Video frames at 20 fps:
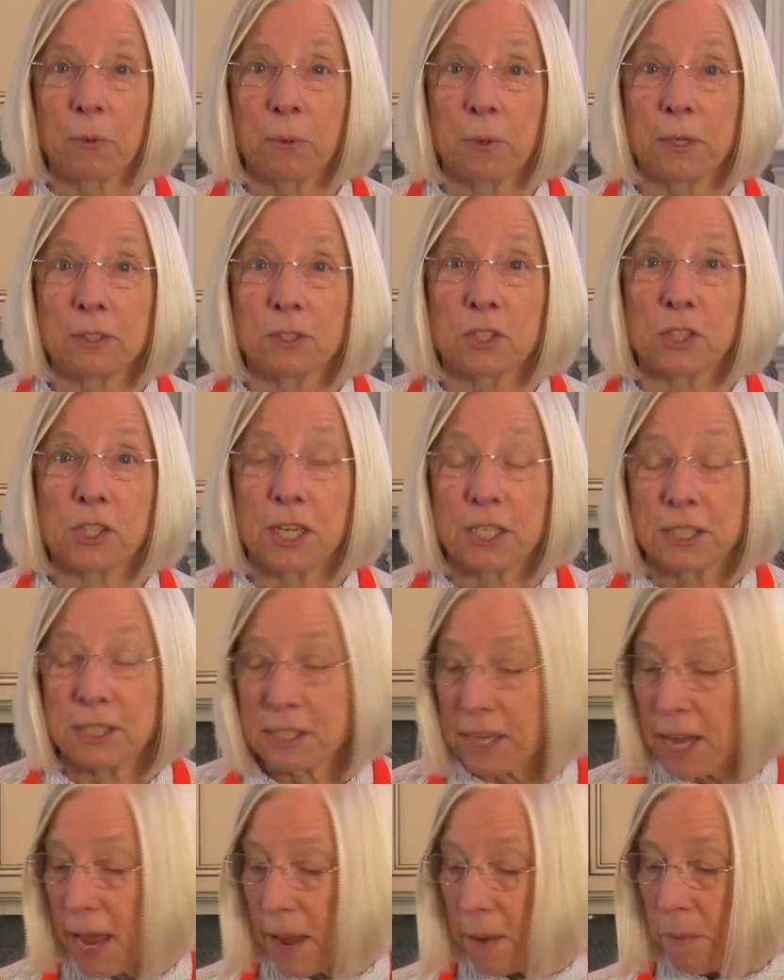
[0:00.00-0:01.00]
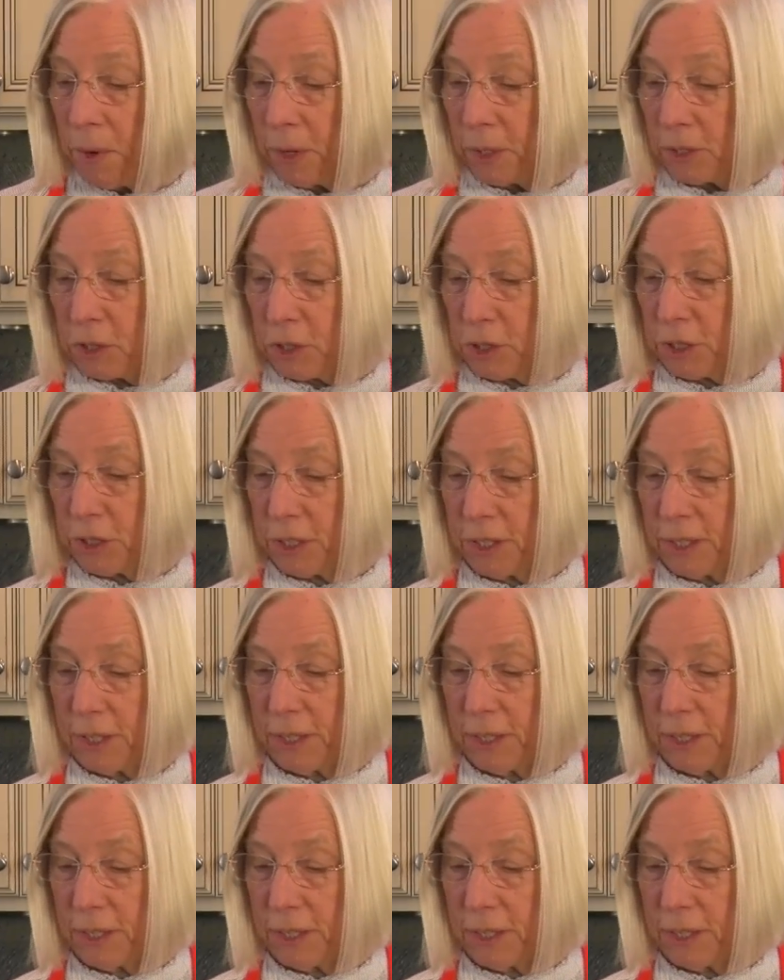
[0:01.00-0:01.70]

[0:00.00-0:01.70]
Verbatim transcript: grilled cheese sandwich